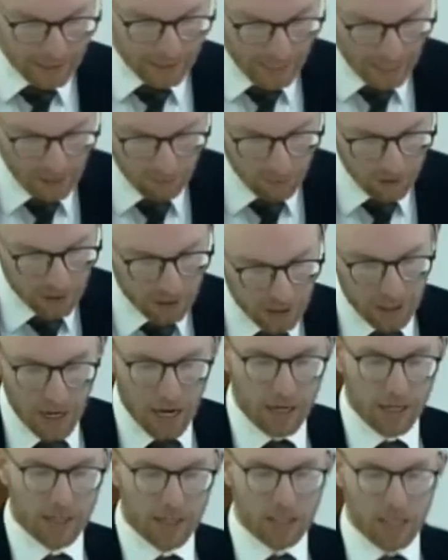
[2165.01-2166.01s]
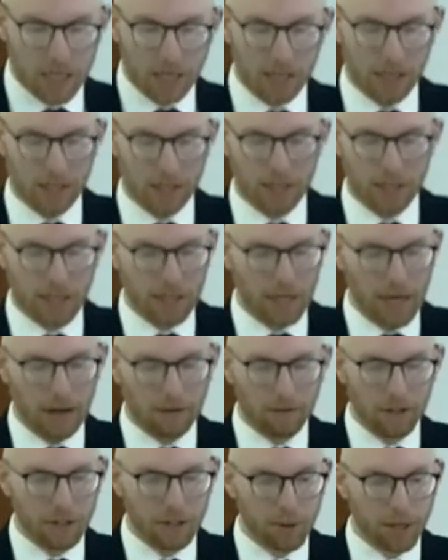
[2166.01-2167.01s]
David did not ascend into the
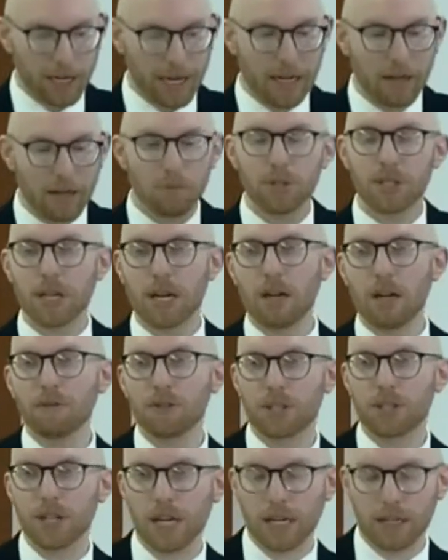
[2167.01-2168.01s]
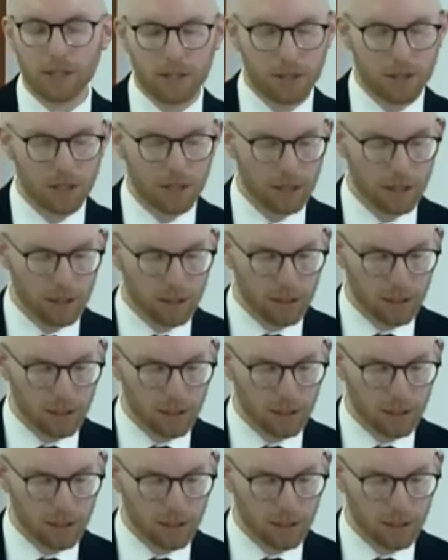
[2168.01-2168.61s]
heavens, but he himself says,